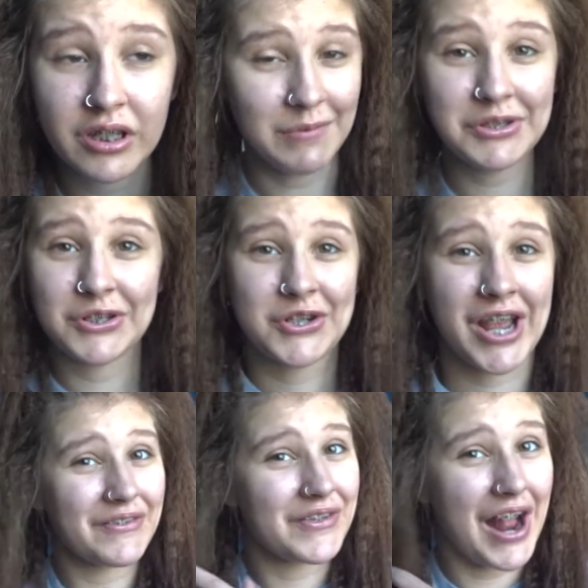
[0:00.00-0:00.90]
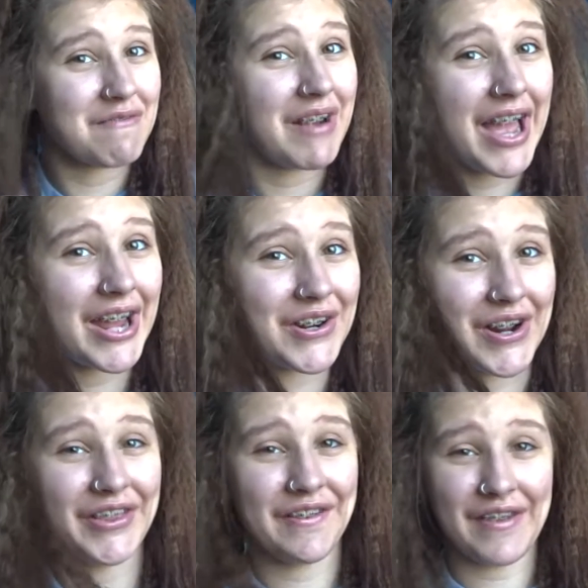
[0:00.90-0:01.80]
I'm still trying to wrap my head
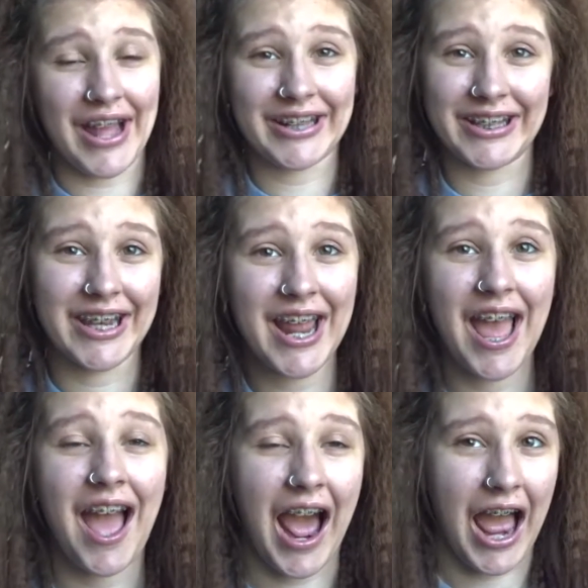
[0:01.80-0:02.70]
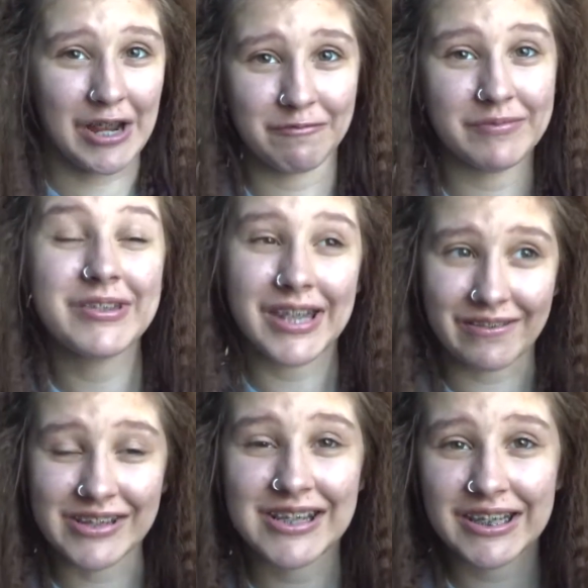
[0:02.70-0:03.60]
around the fact that I'm
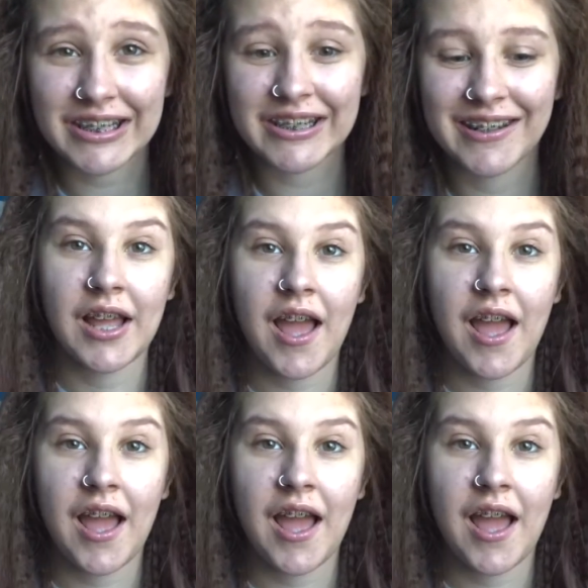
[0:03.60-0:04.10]
17.